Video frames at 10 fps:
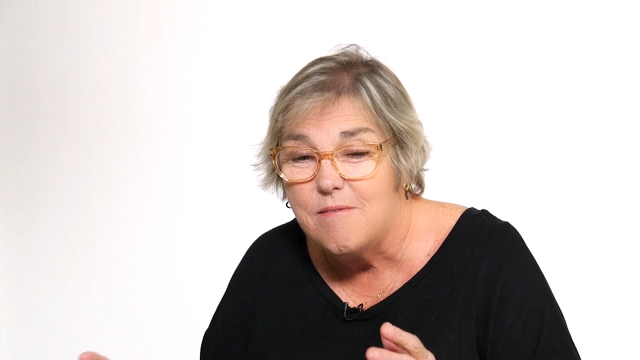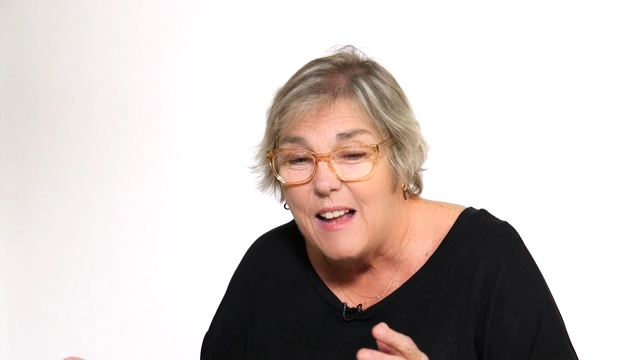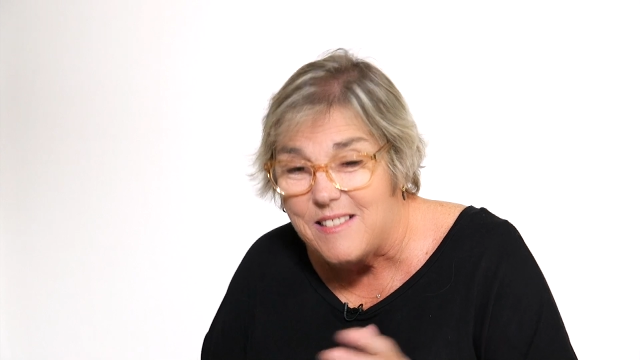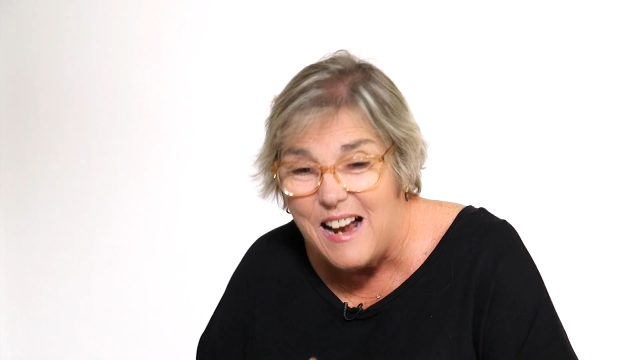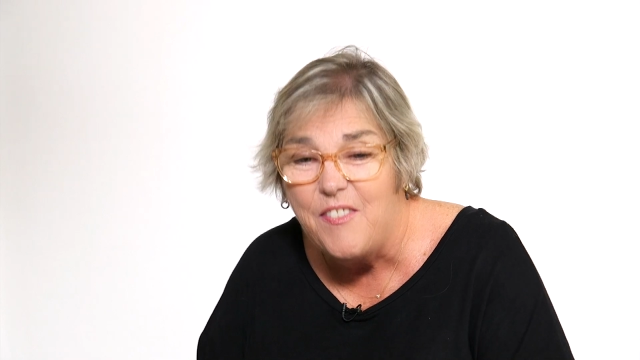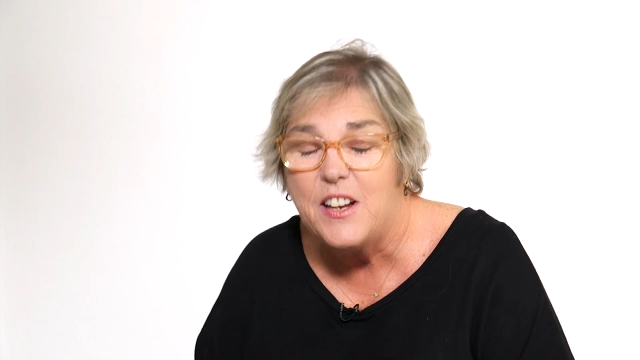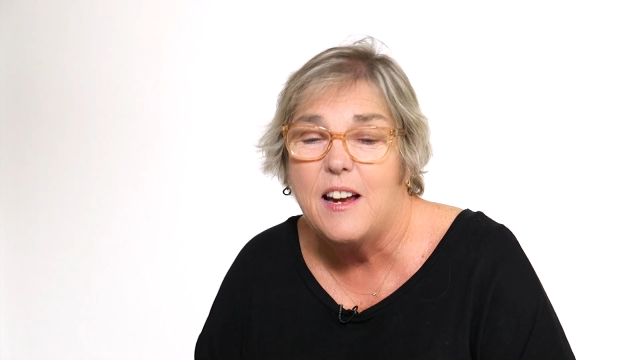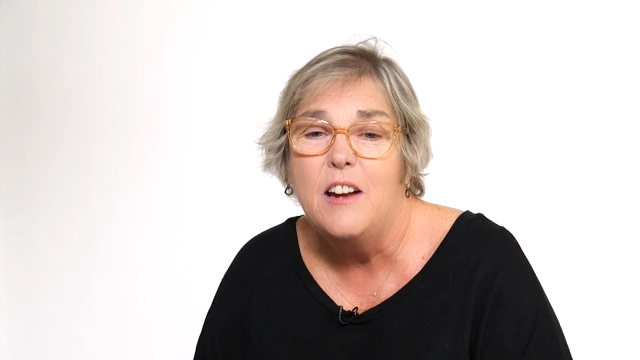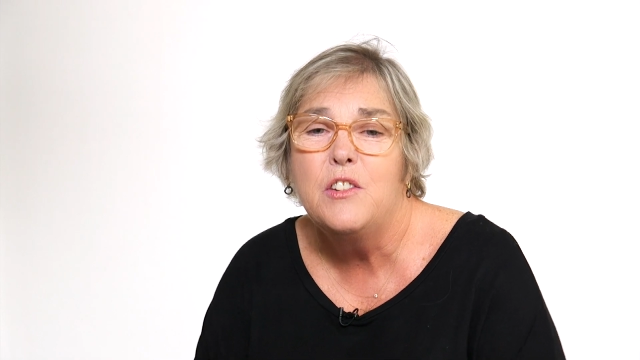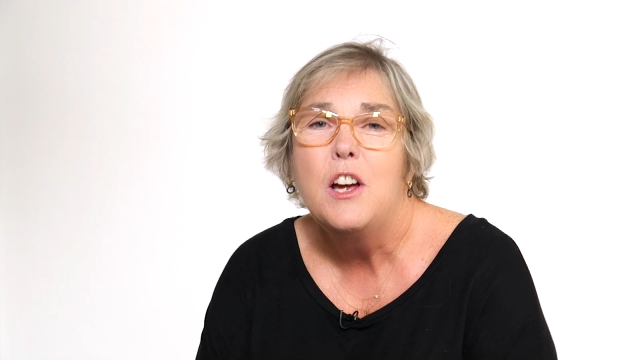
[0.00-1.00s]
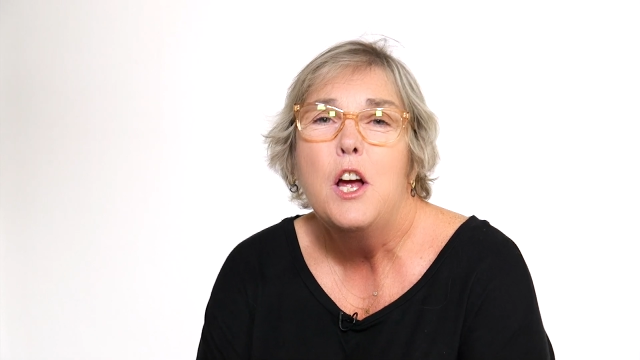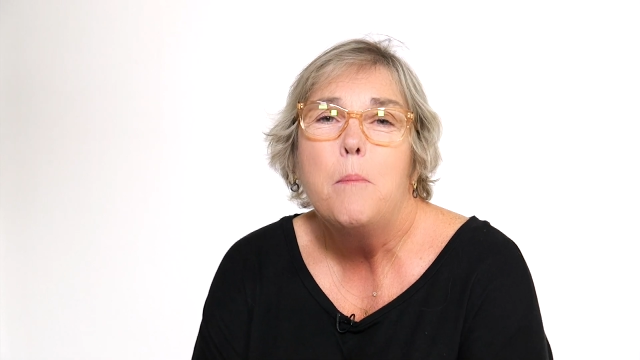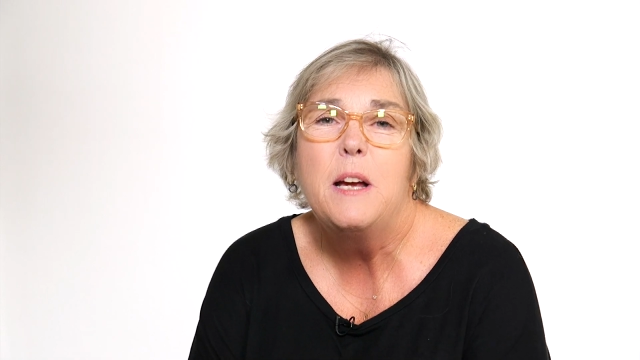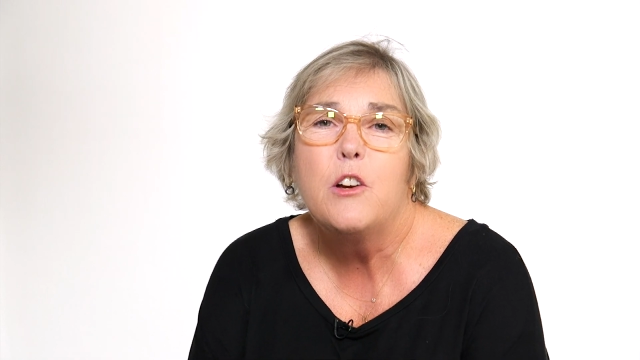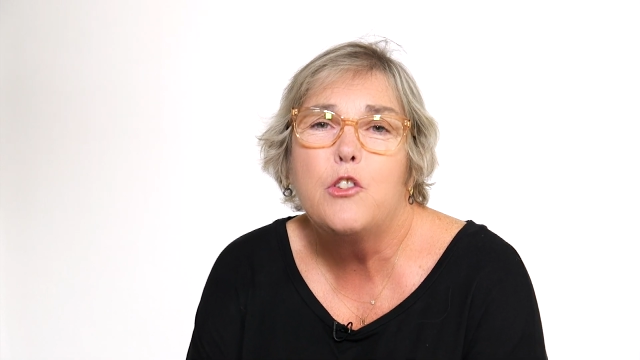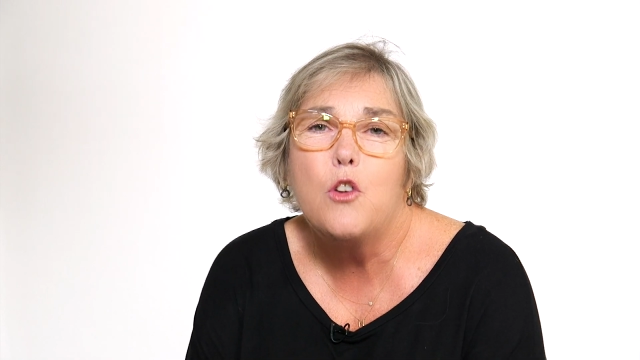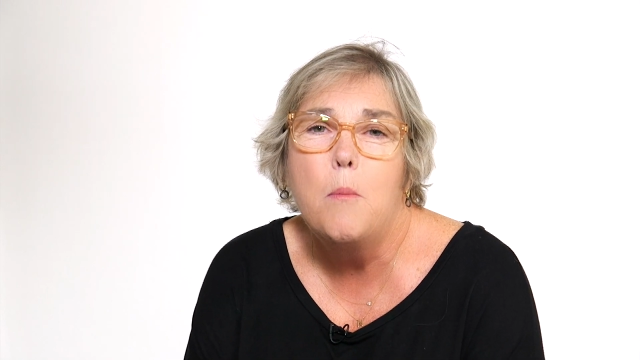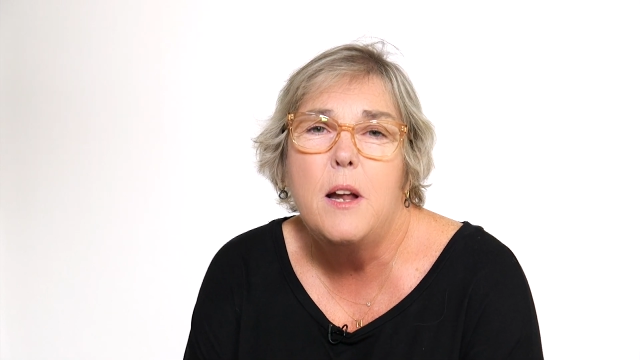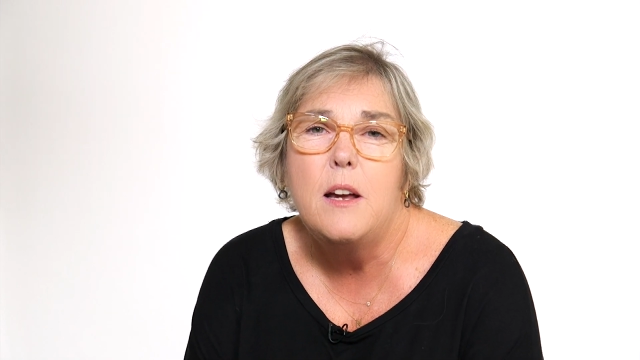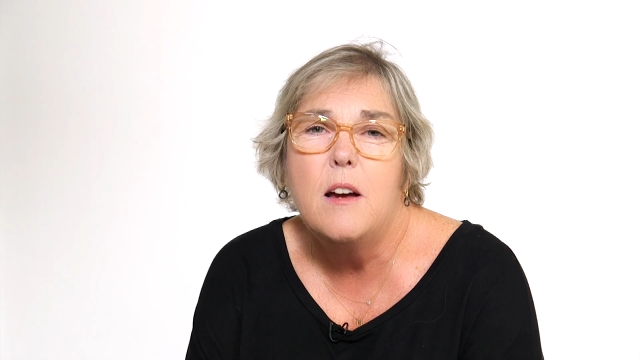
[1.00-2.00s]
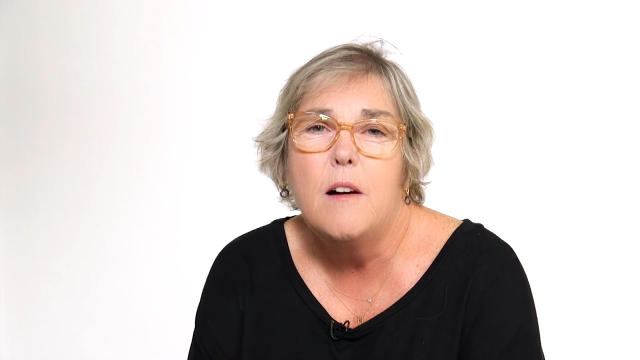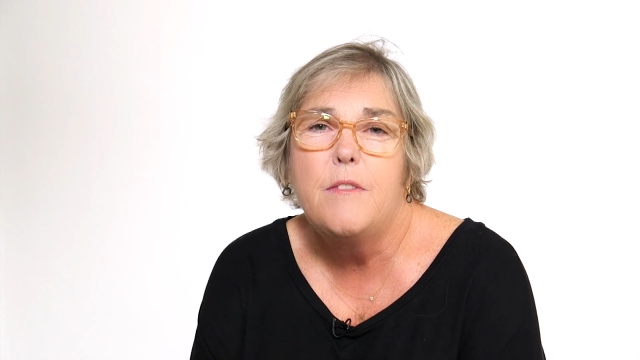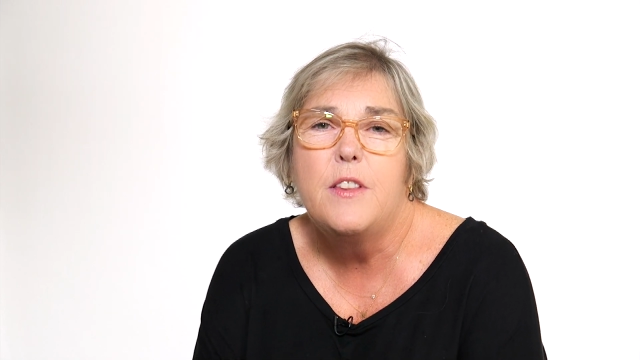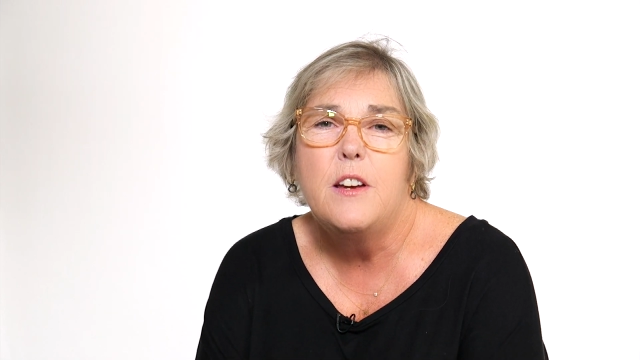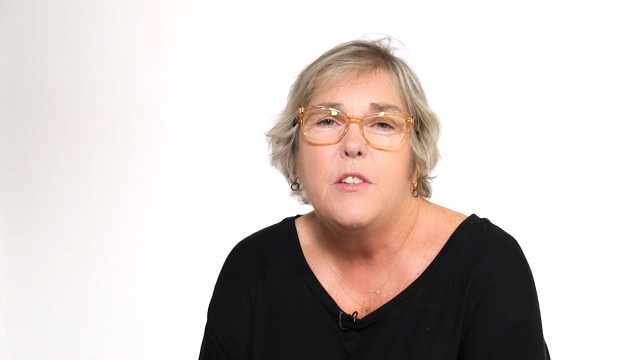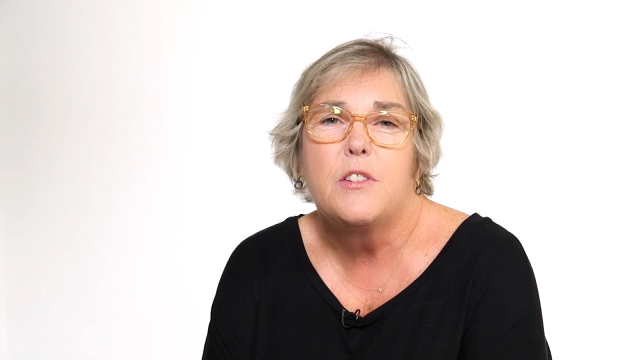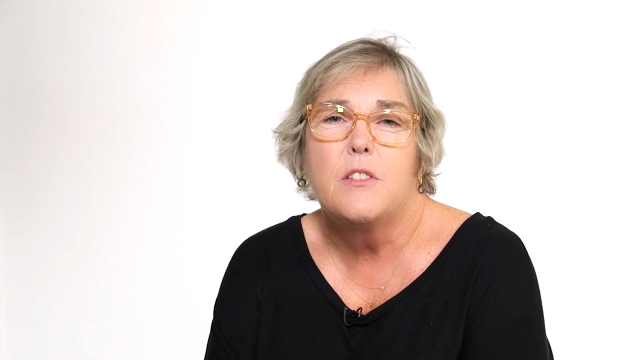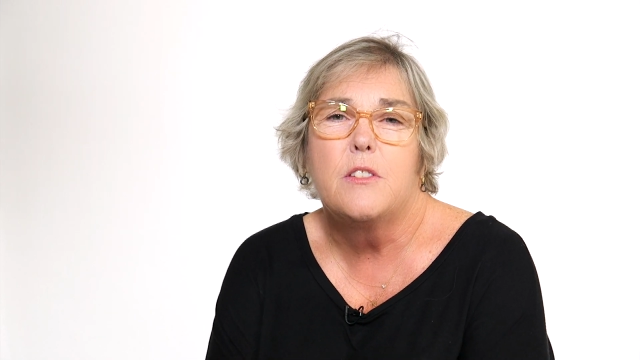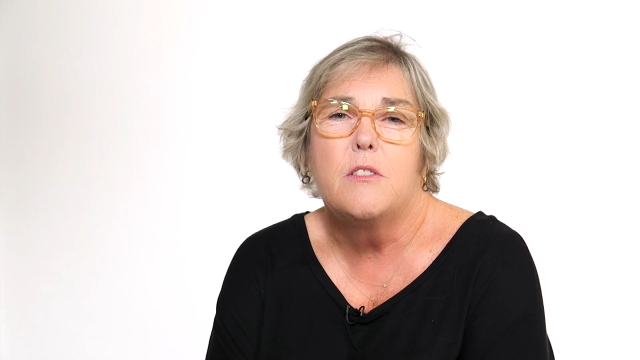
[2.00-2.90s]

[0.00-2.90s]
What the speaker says: that's not the case, because so many of these,